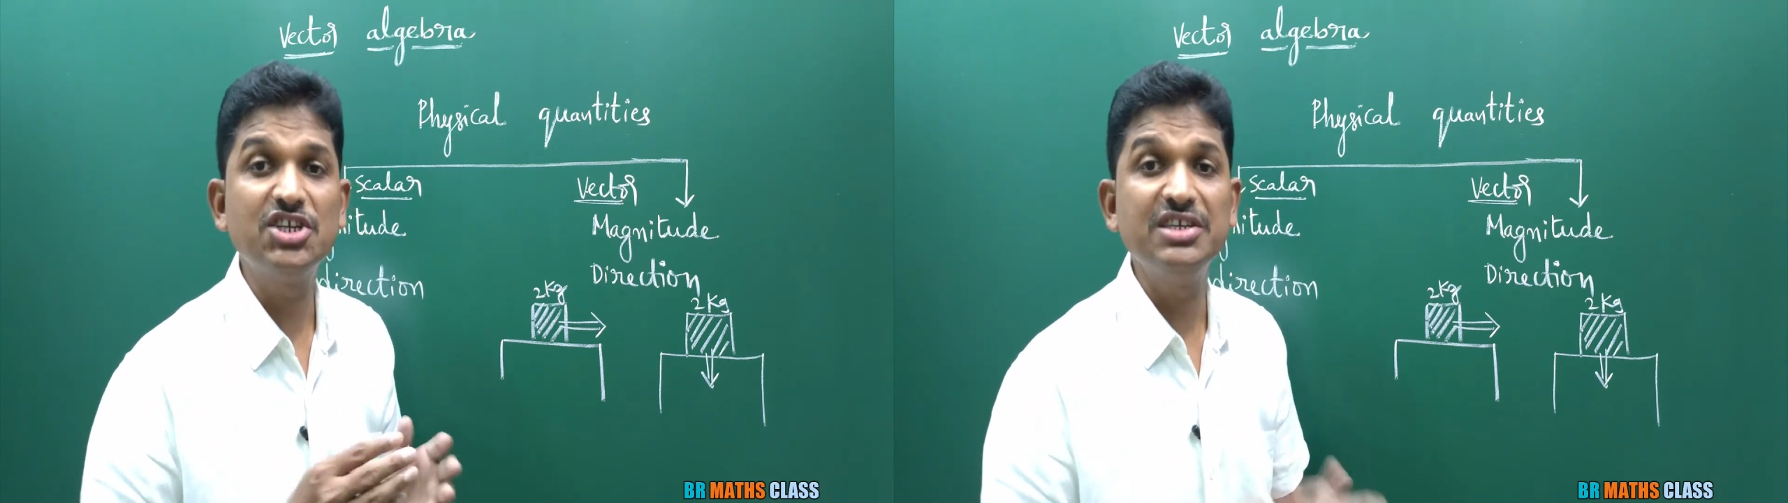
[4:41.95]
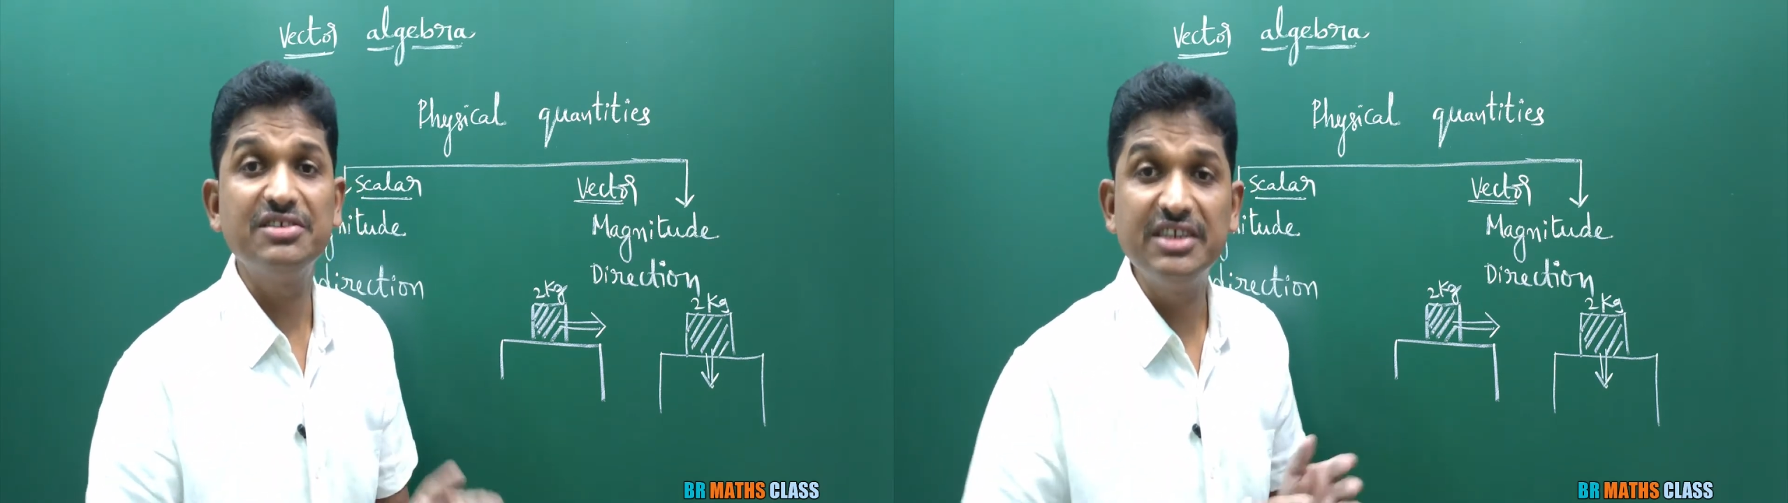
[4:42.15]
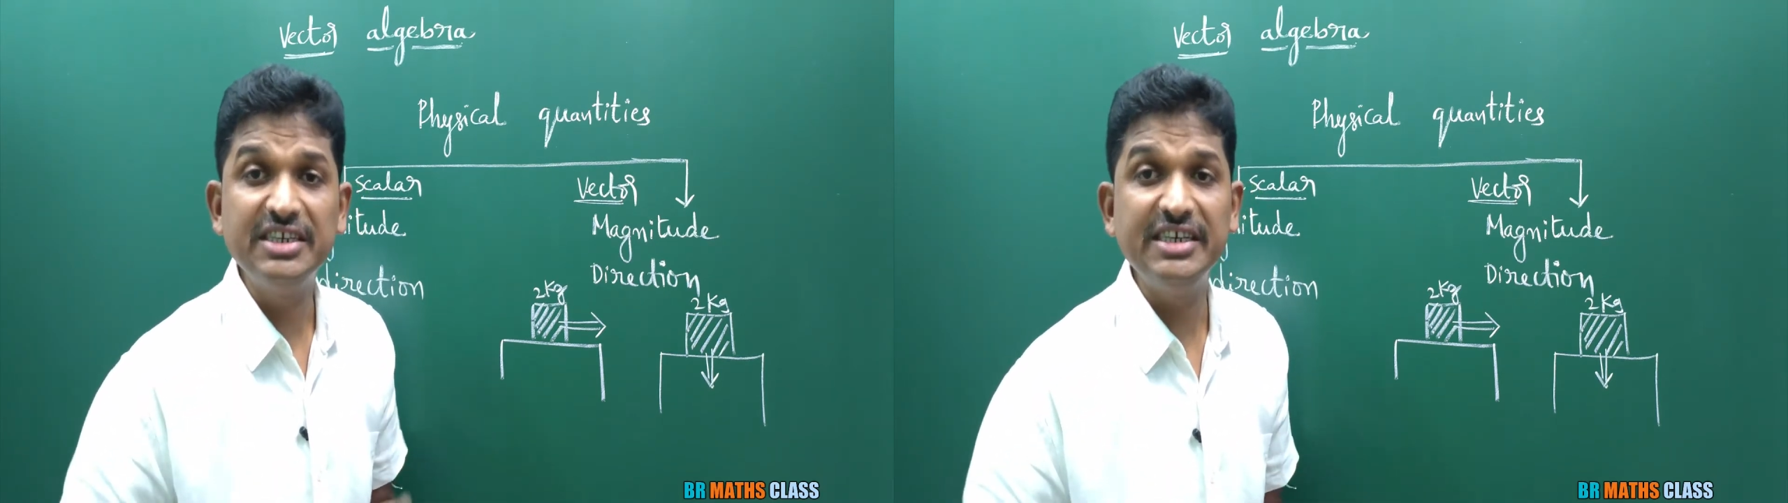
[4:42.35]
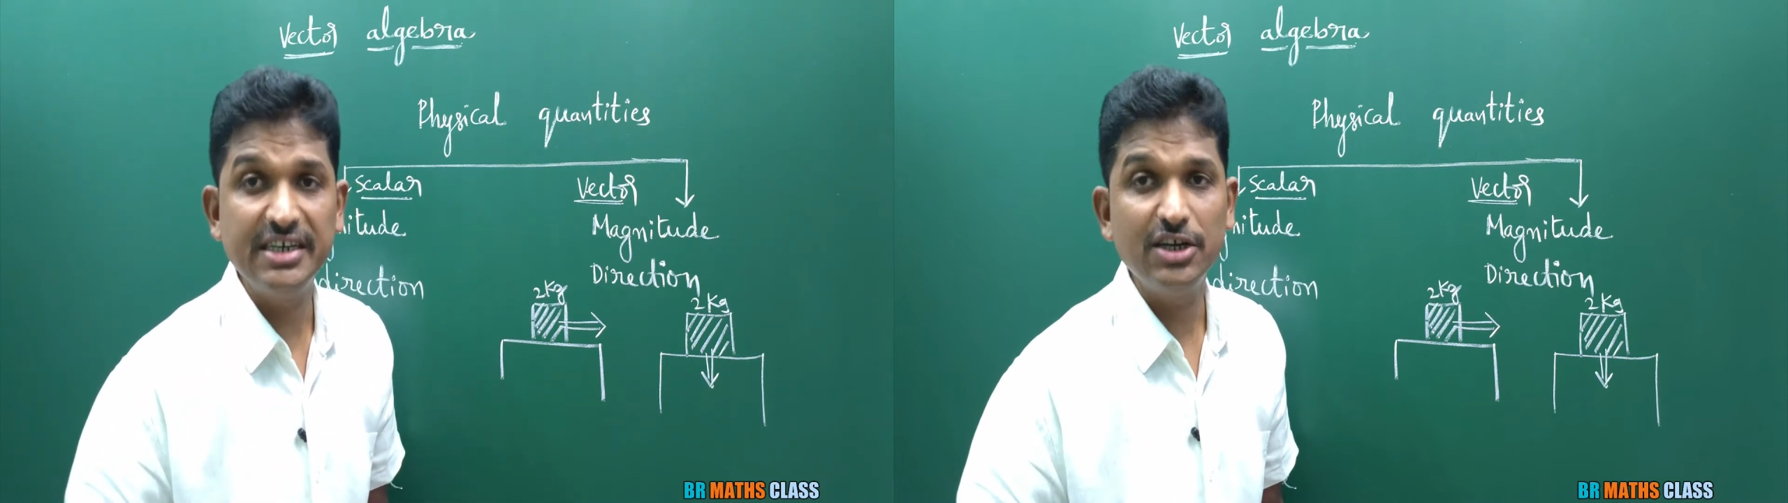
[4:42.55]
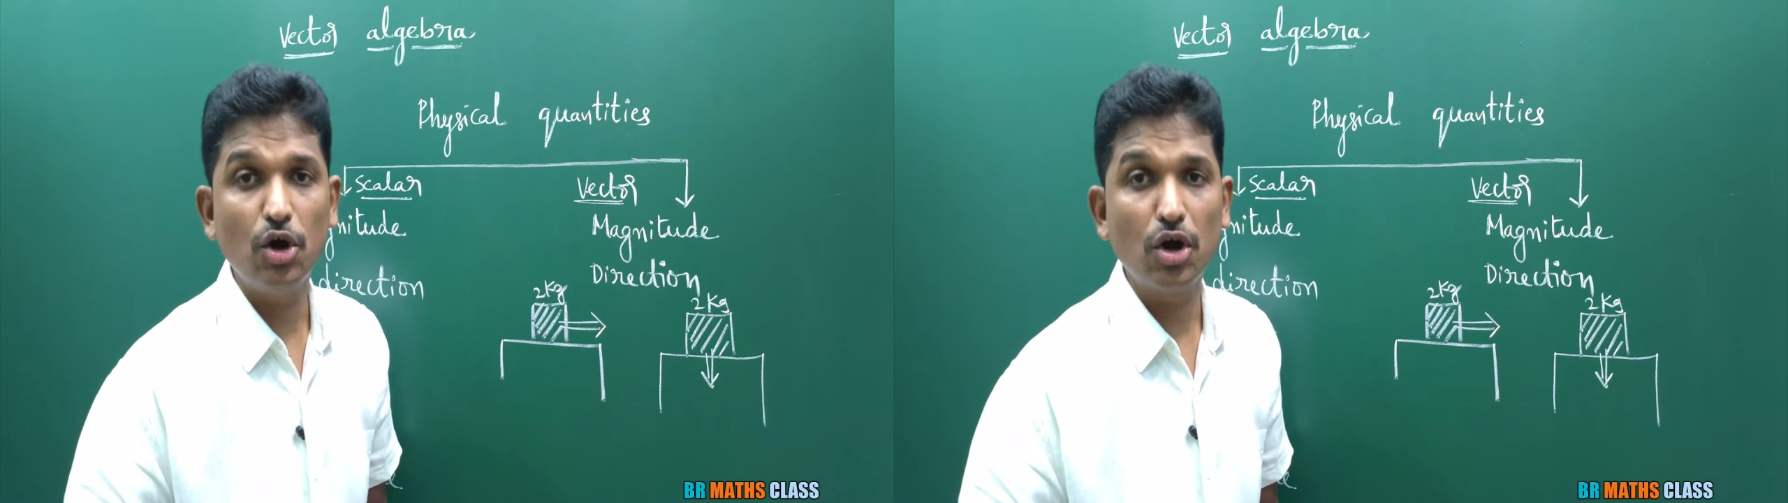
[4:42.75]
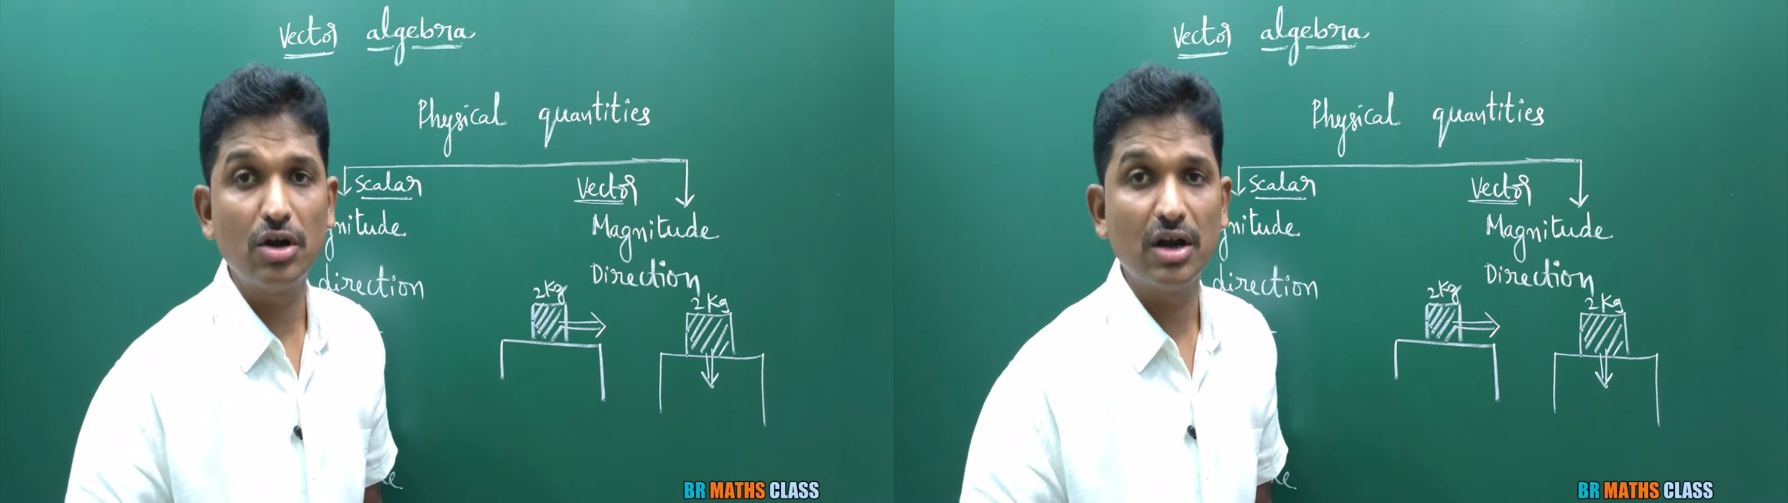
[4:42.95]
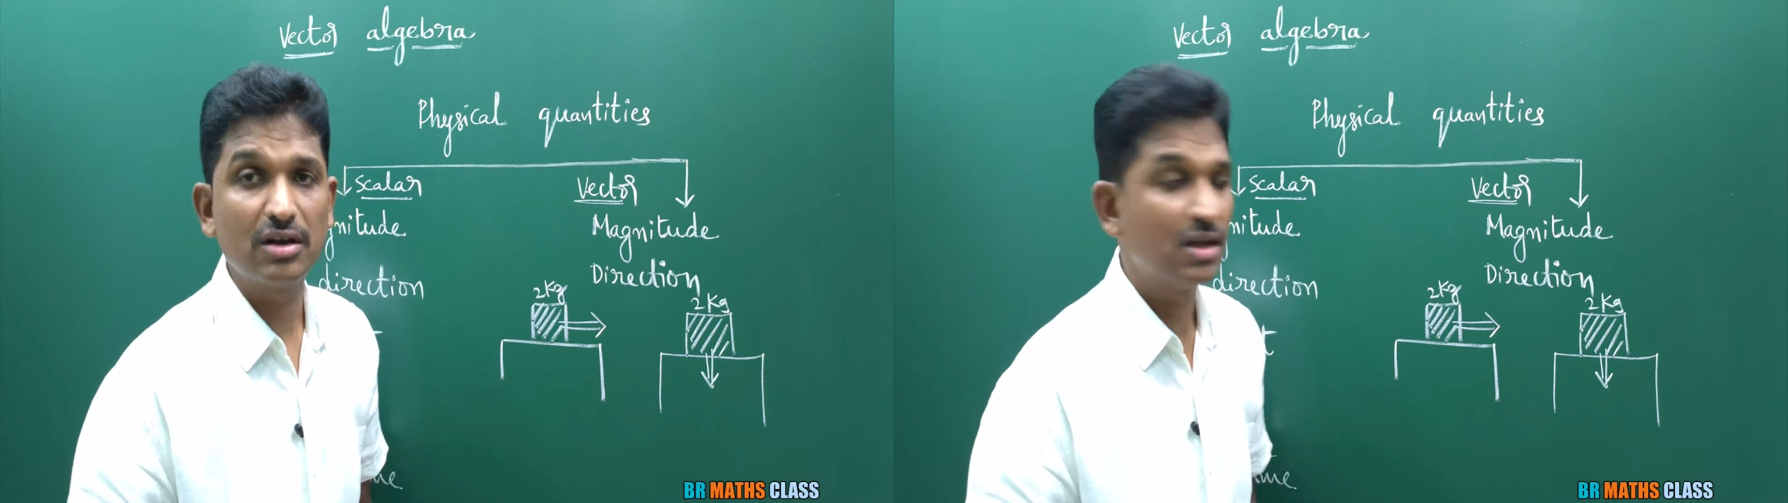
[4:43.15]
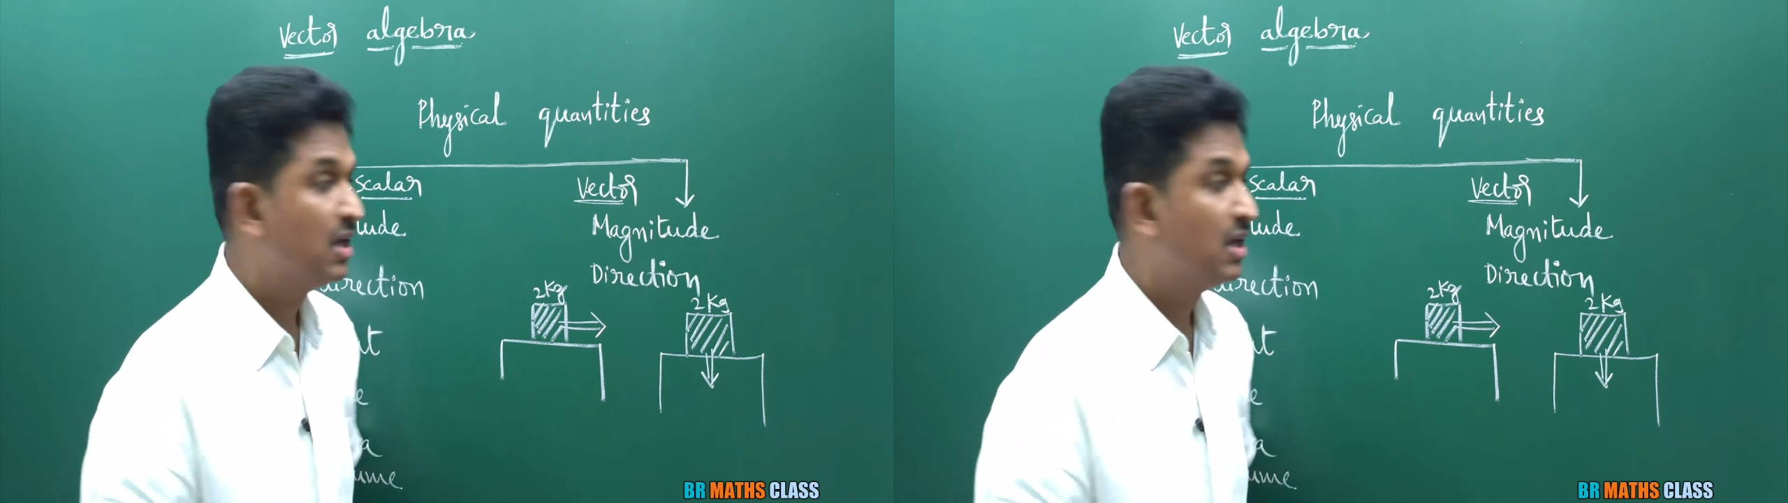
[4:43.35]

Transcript: is needed or not.